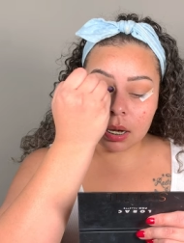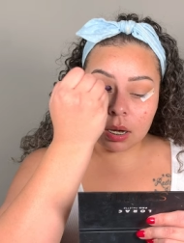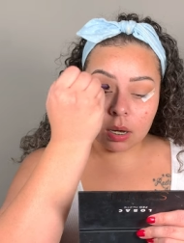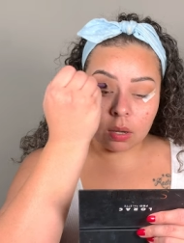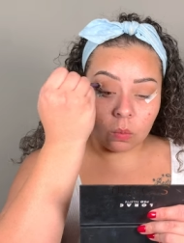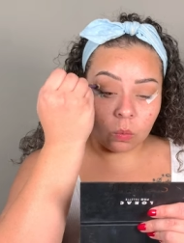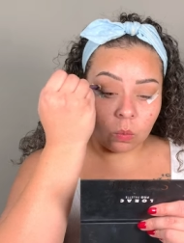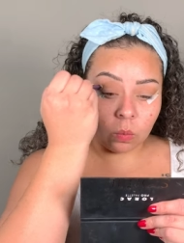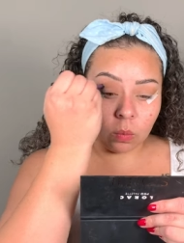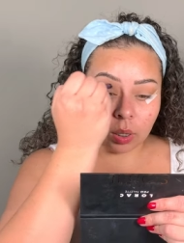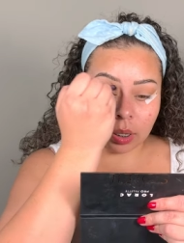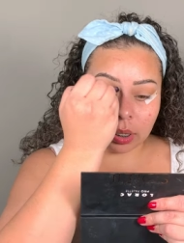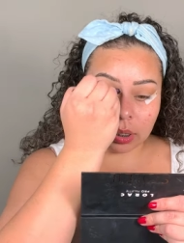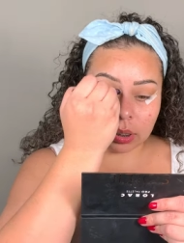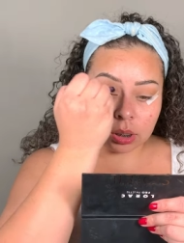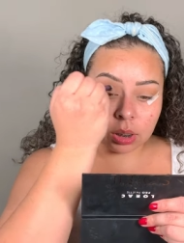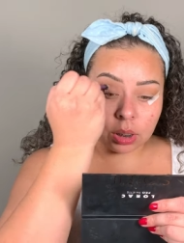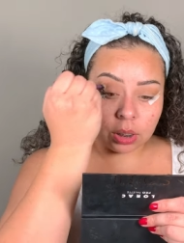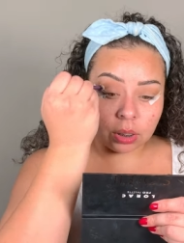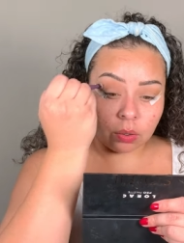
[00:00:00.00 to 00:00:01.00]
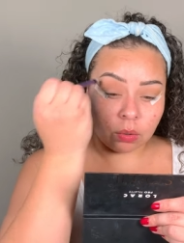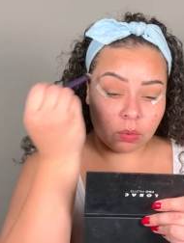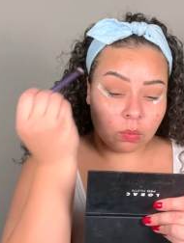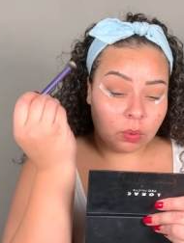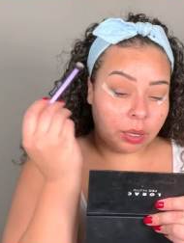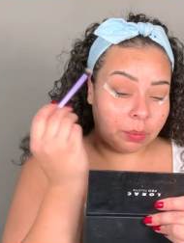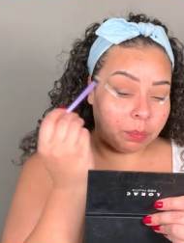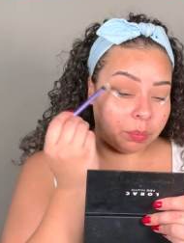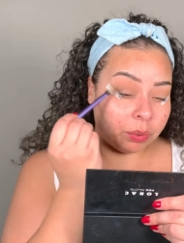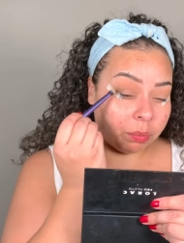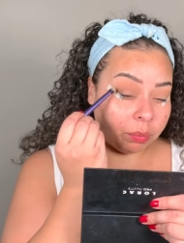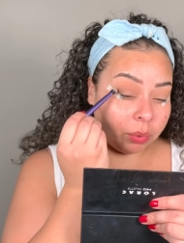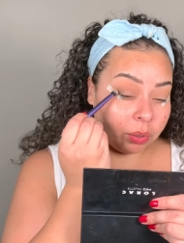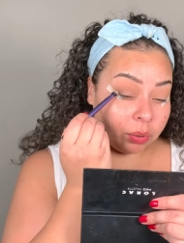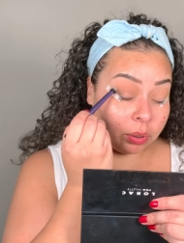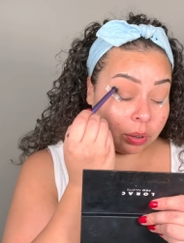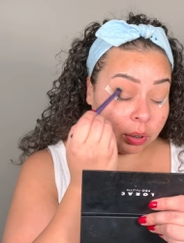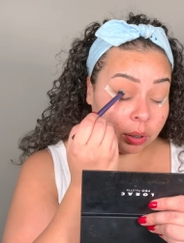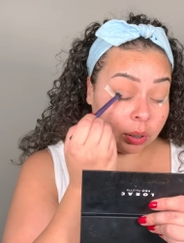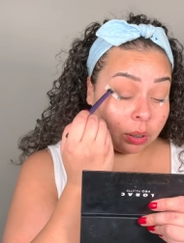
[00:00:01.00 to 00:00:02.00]
No windshield wiper
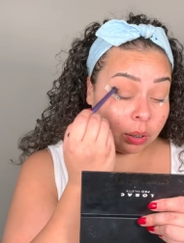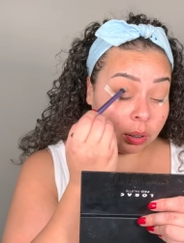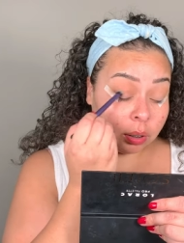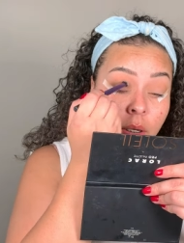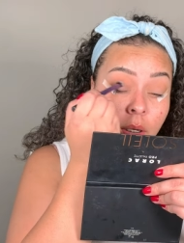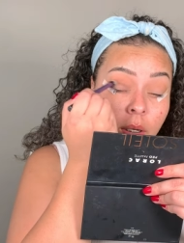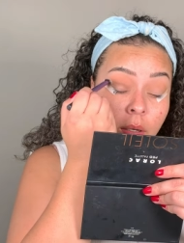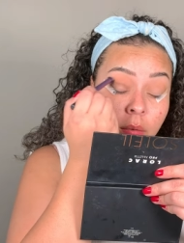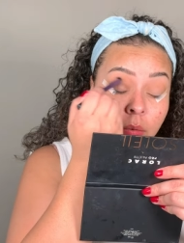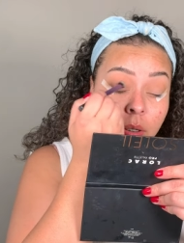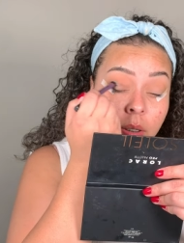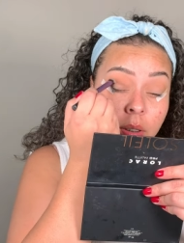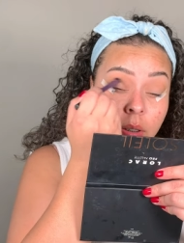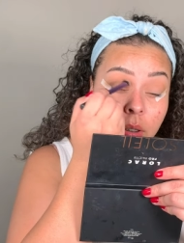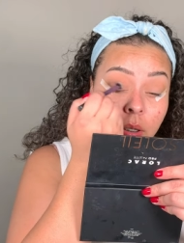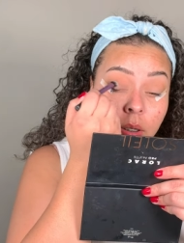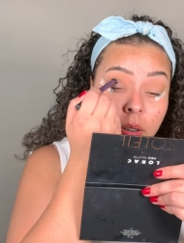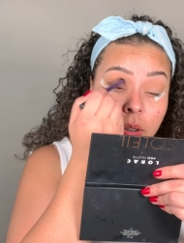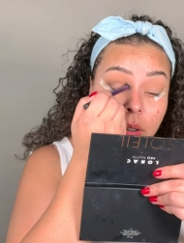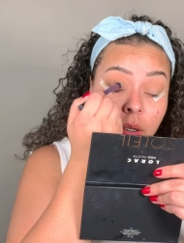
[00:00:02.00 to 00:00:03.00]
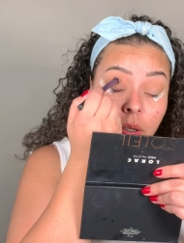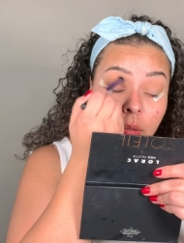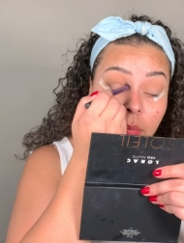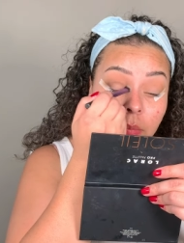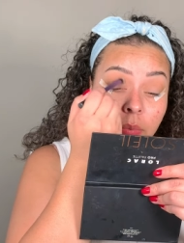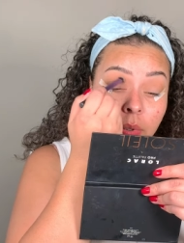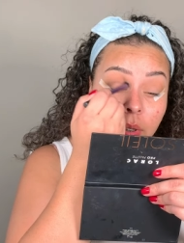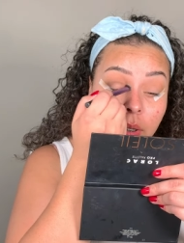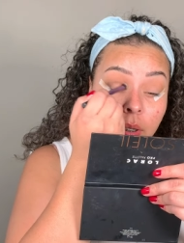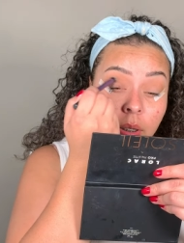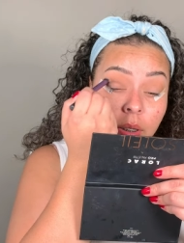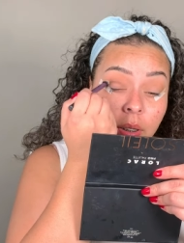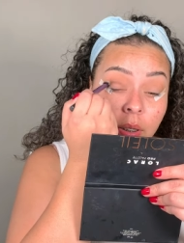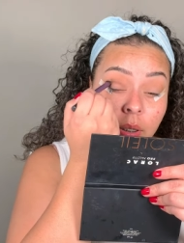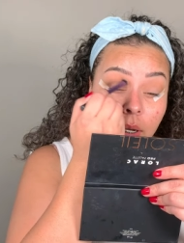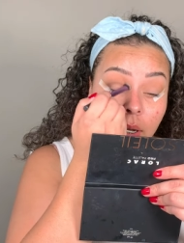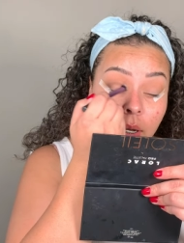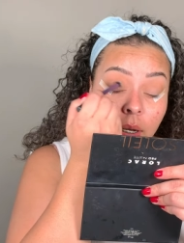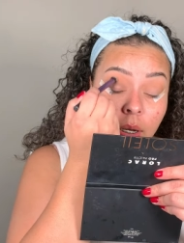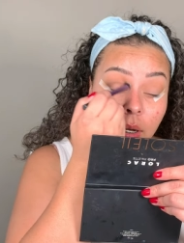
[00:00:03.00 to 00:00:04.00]
motion. I'm just gonna start
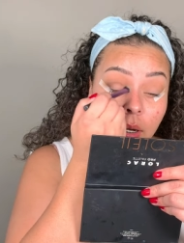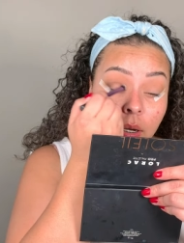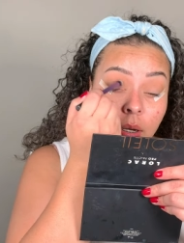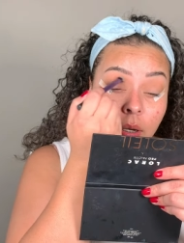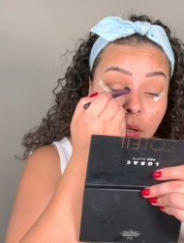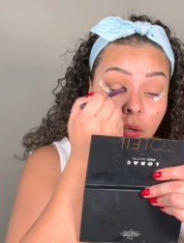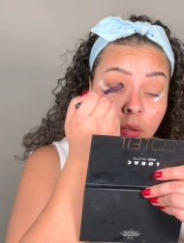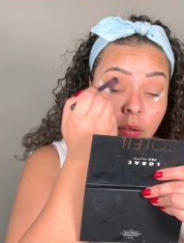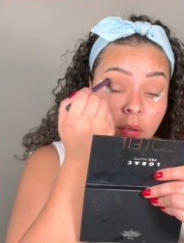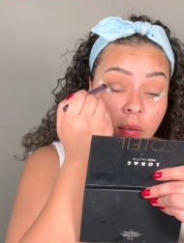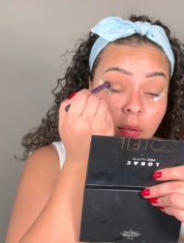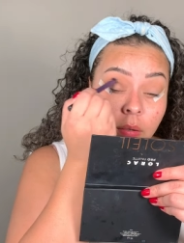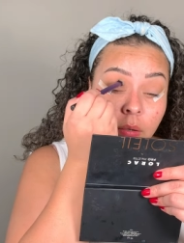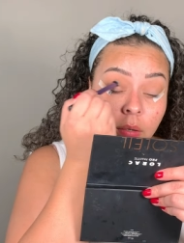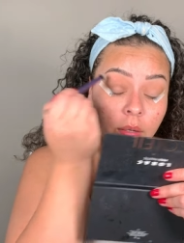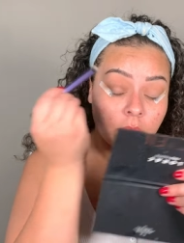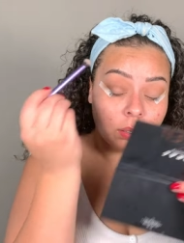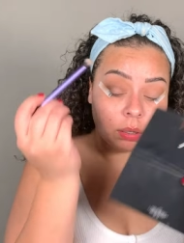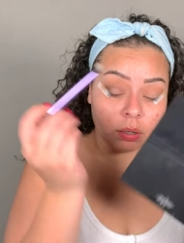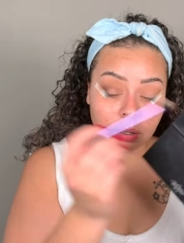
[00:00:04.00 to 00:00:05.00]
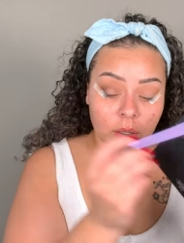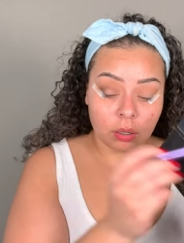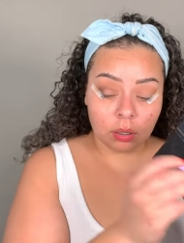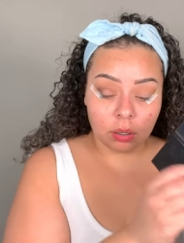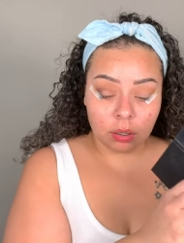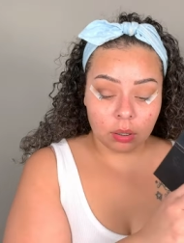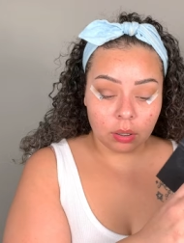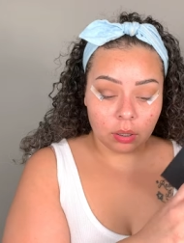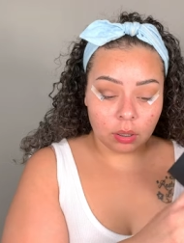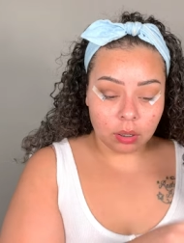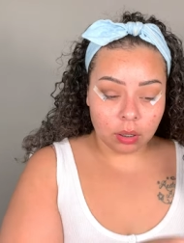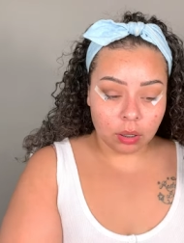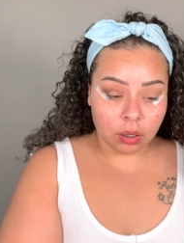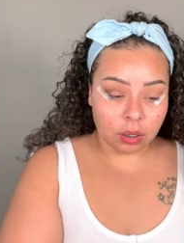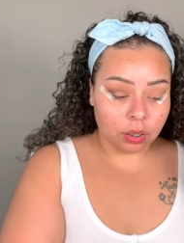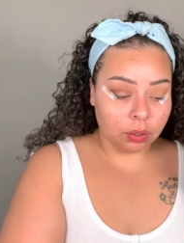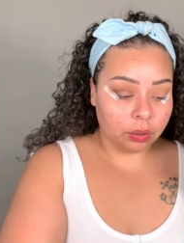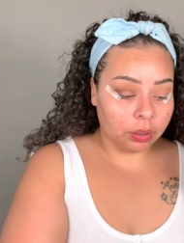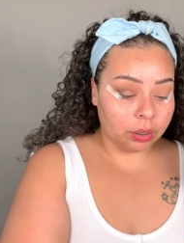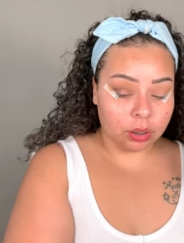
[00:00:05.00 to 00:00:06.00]
blending that out.
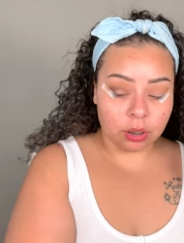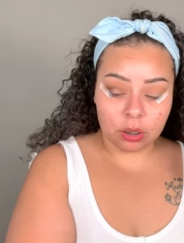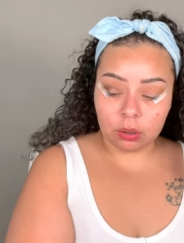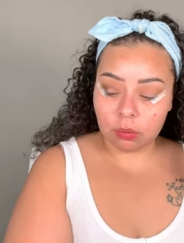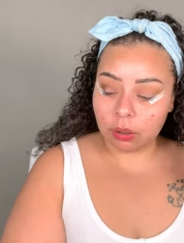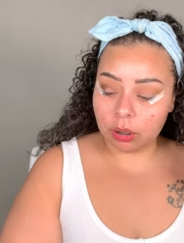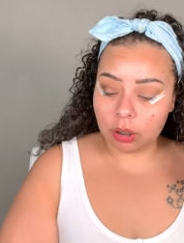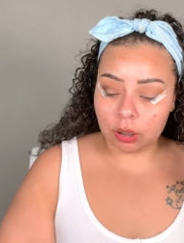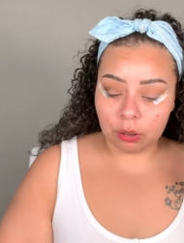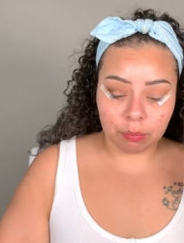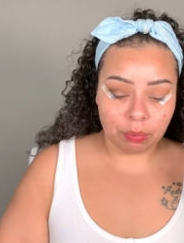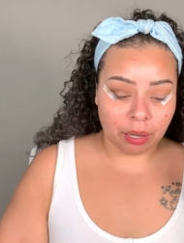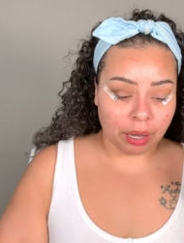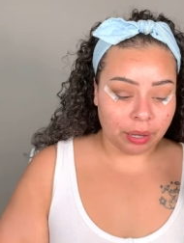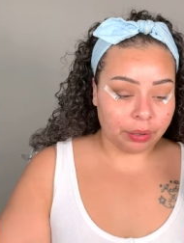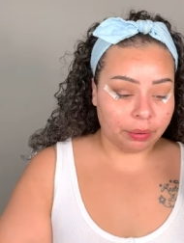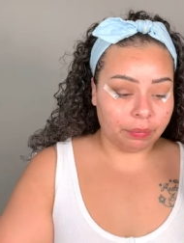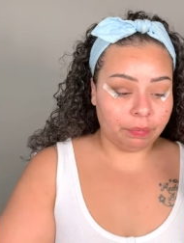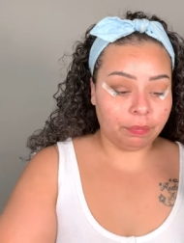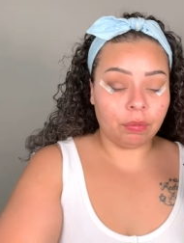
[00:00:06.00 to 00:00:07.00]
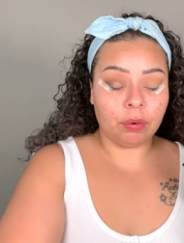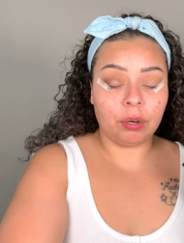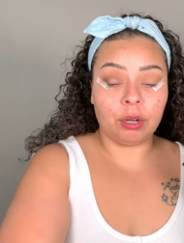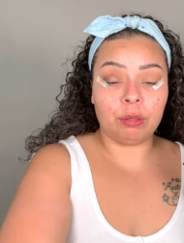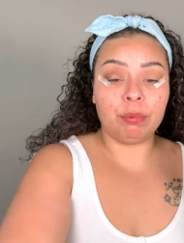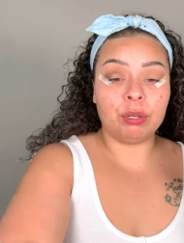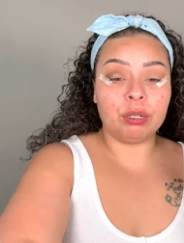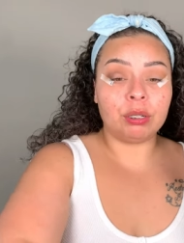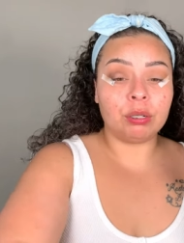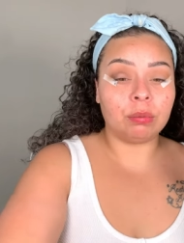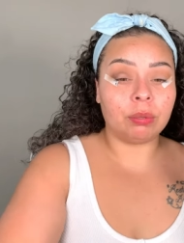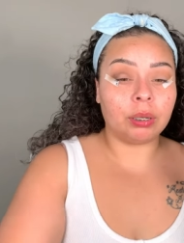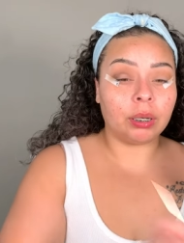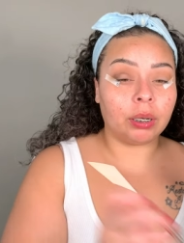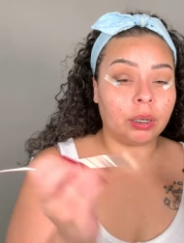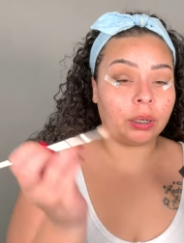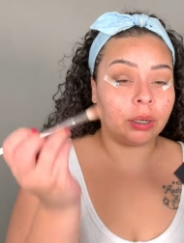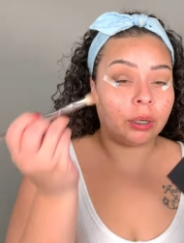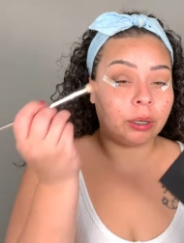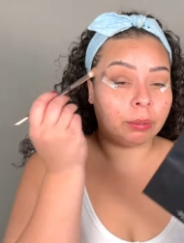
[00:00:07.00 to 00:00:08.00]
And you can switch back and forth
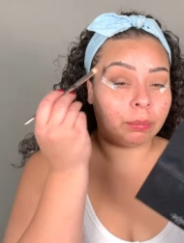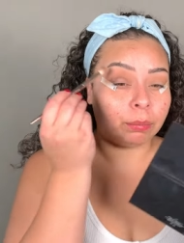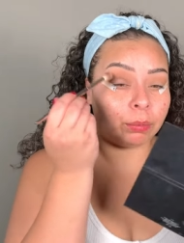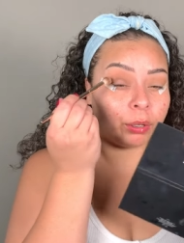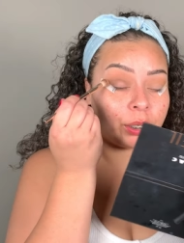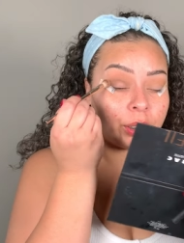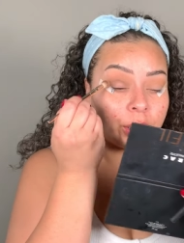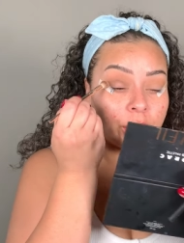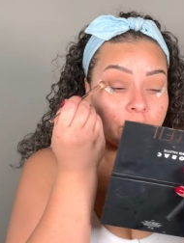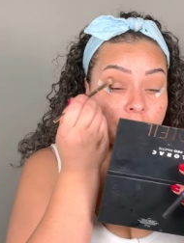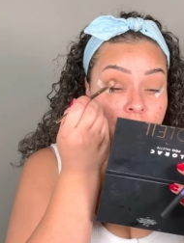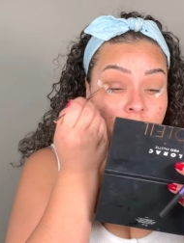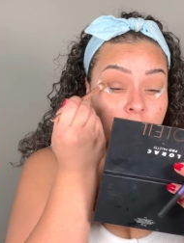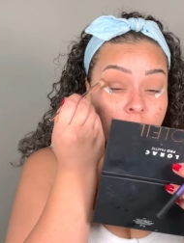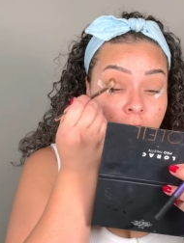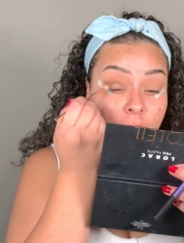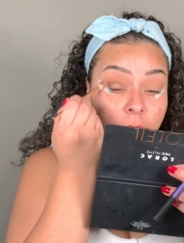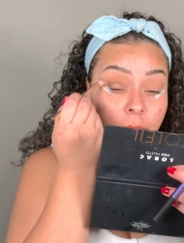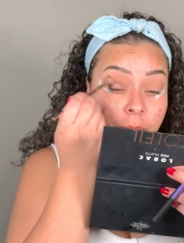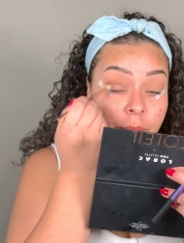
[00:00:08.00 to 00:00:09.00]
between your brushes.